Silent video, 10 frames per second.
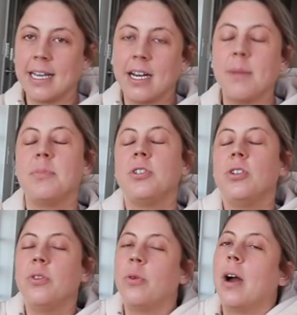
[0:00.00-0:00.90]
get up
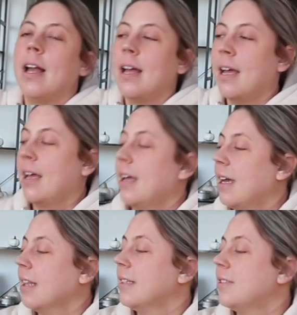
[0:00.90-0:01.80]
to
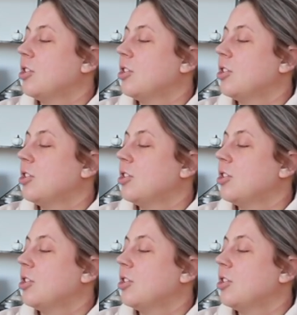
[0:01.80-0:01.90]
let's